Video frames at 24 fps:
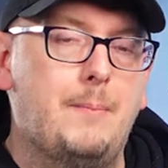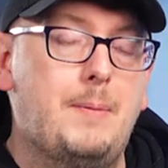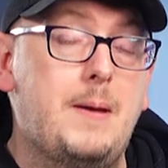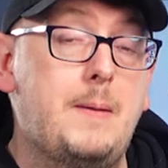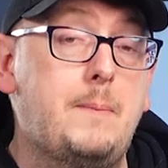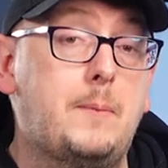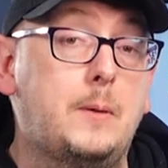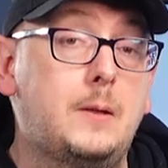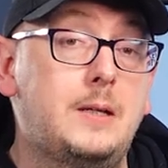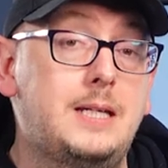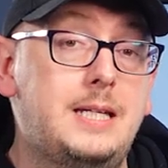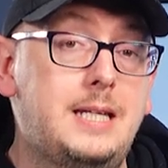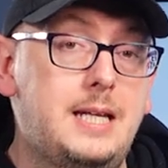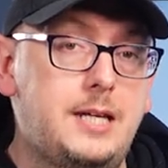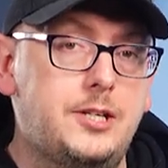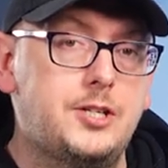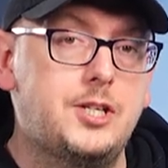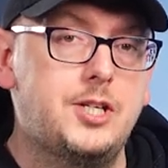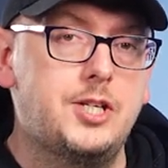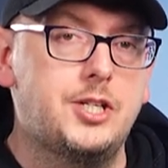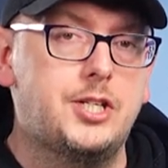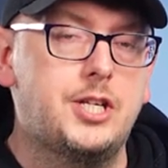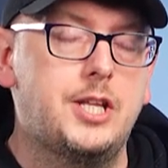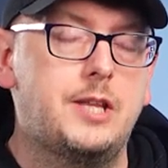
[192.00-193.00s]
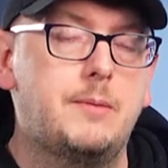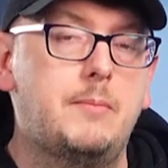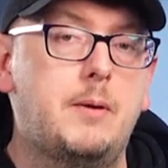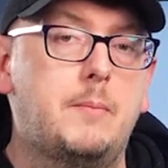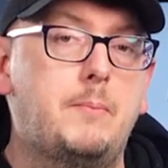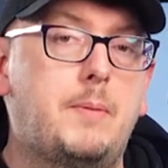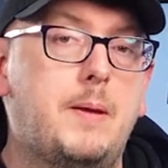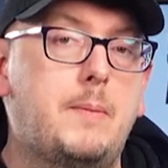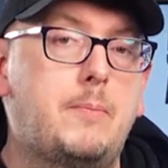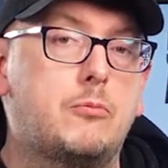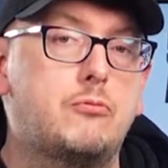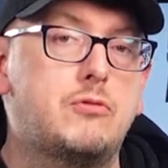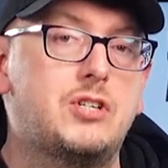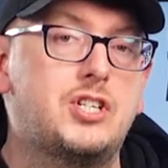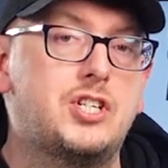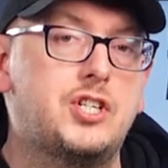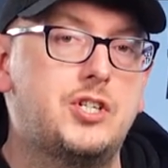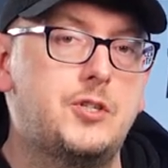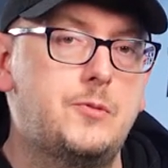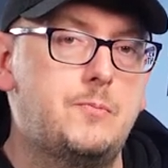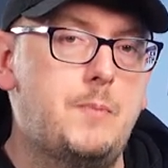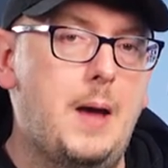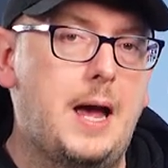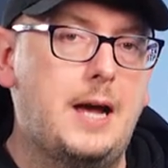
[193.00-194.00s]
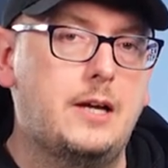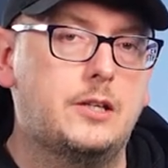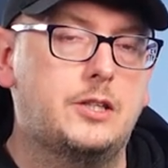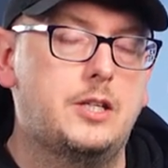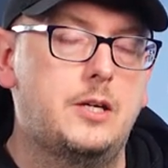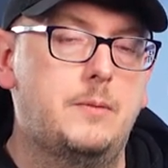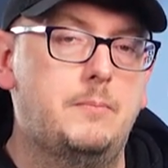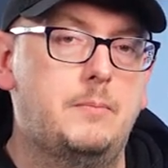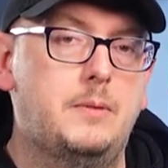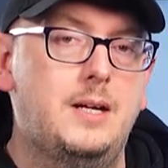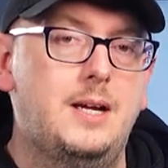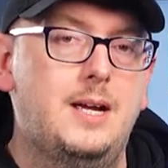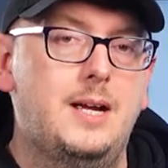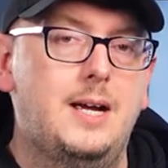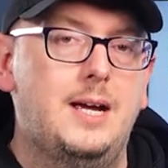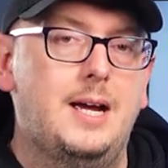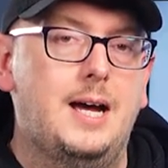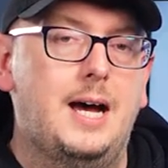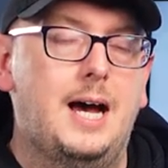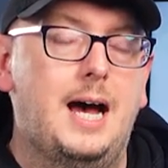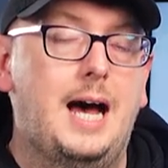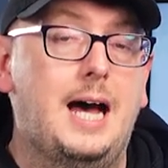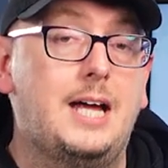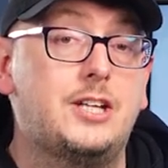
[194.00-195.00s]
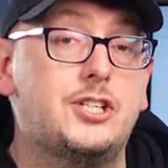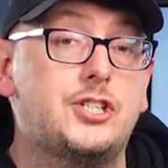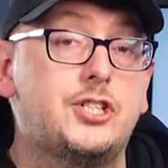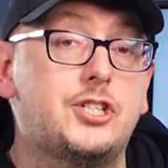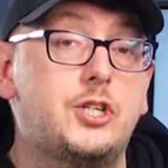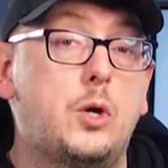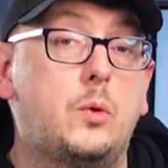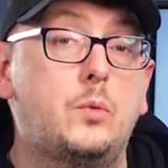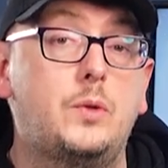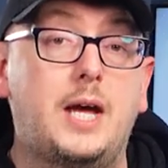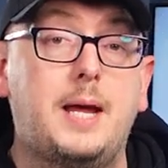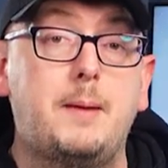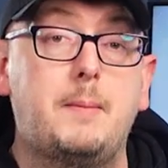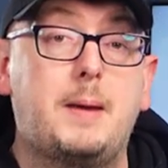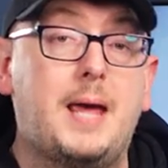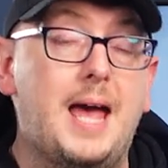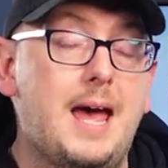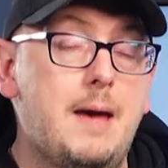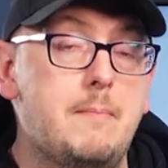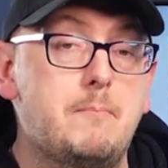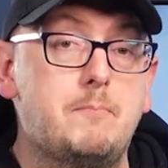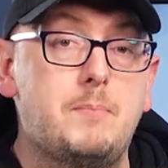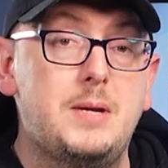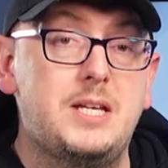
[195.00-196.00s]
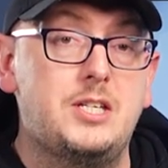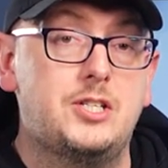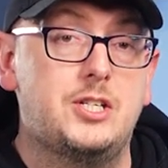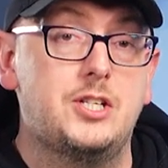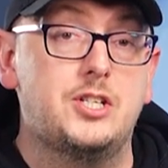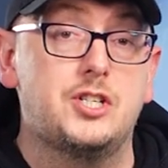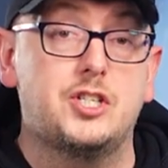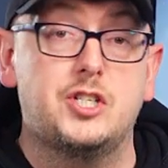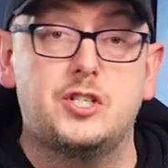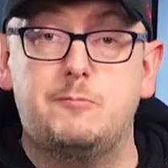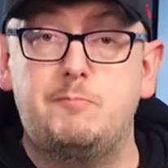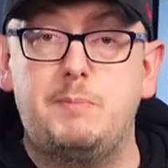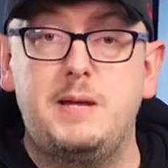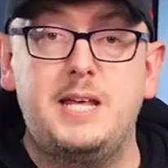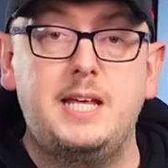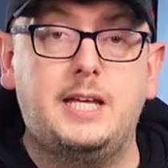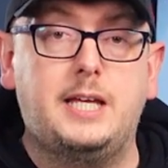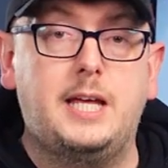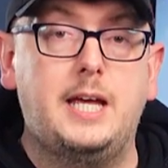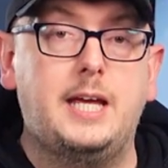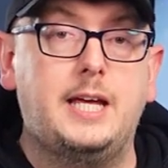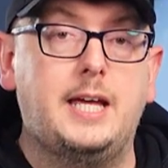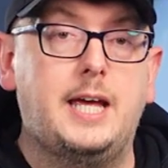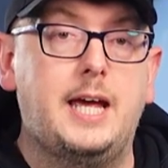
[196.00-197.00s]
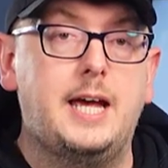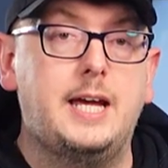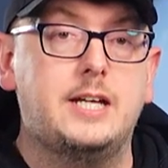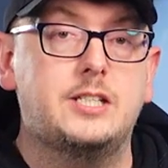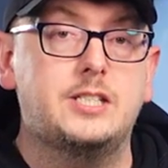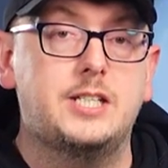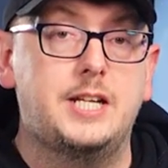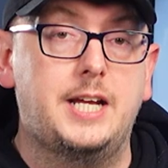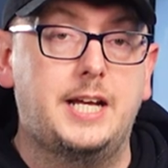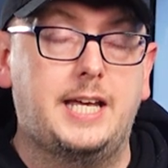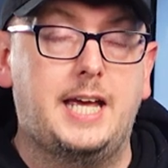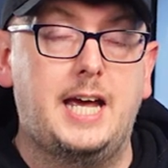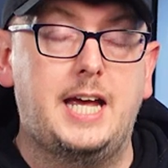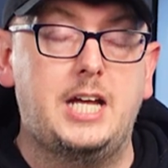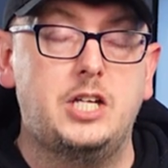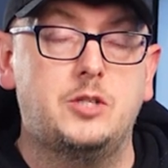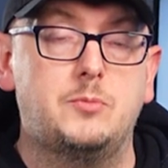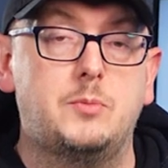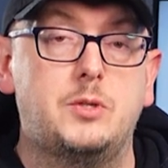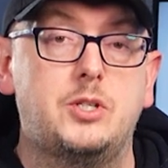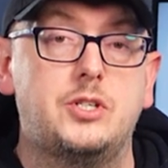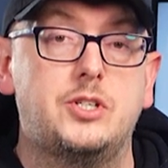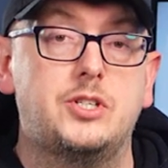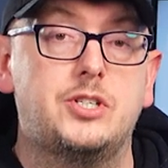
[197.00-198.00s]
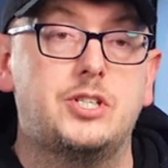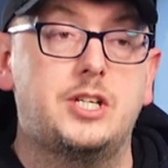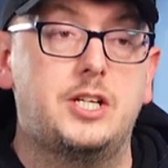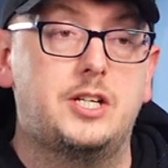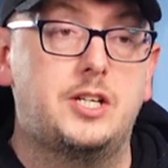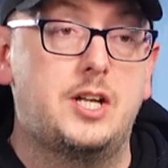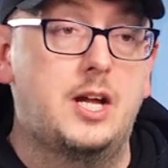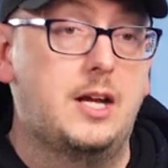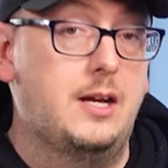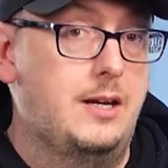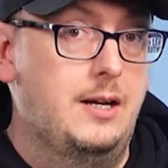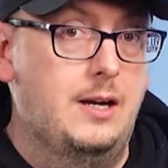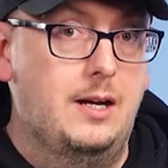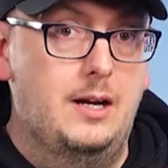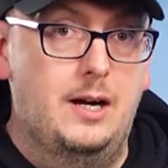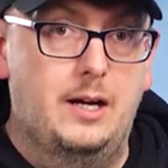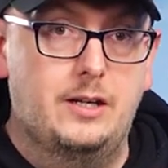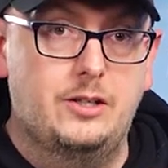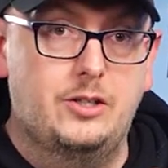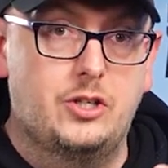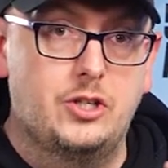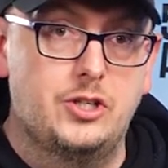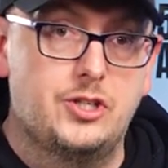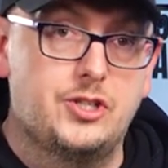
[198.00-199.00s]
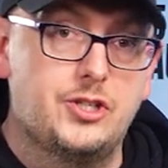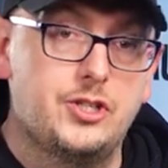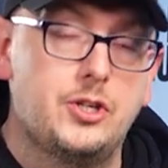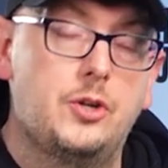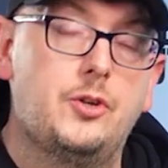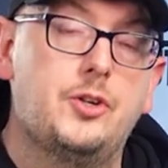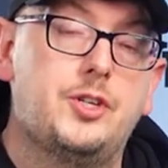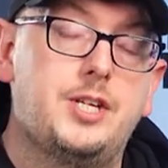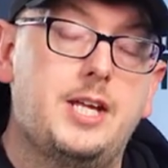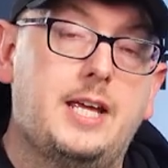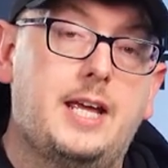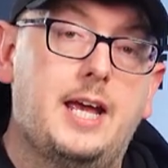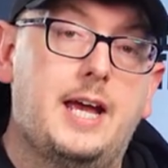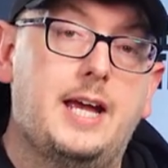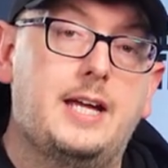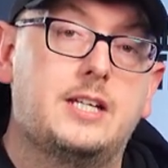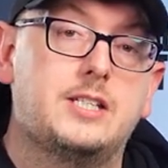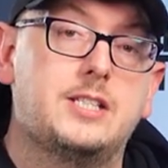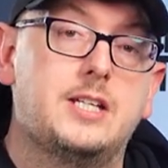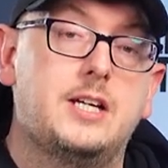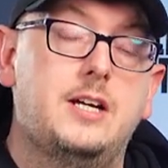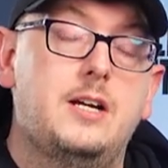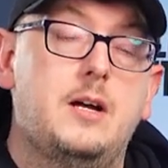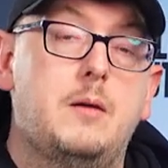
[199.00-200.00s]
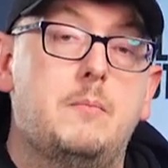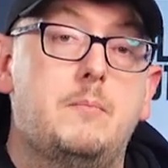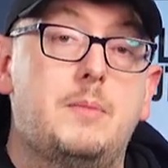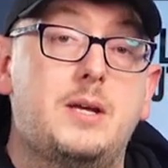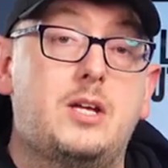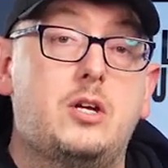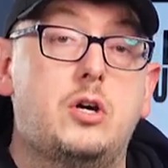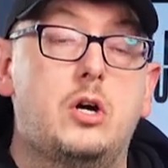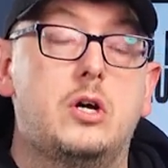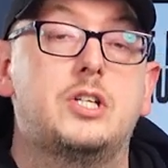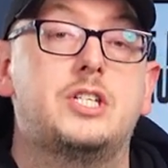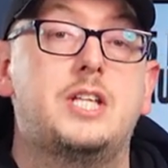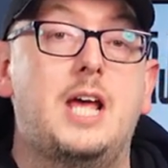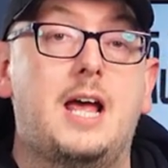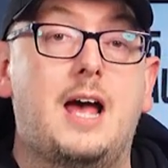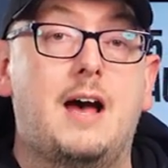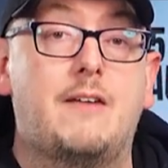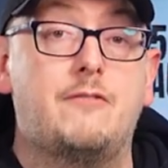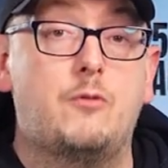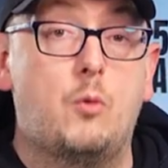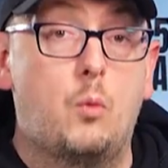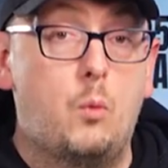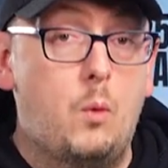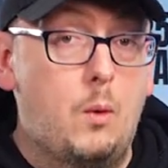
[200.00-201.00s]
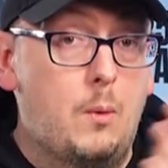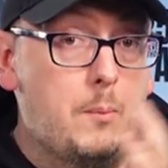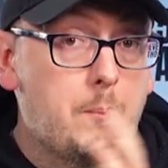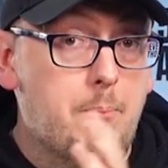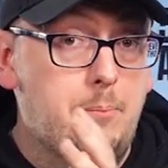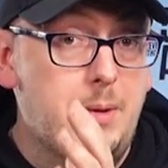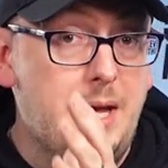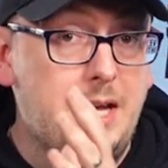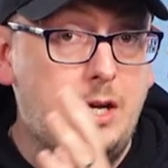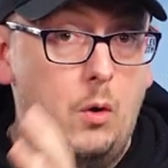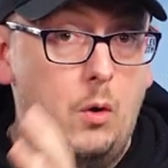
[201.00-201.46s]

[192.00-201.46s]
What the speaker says: people listen to them and people respect them. And so they get business speaking gigs and engagements and consulting gigs because they have a big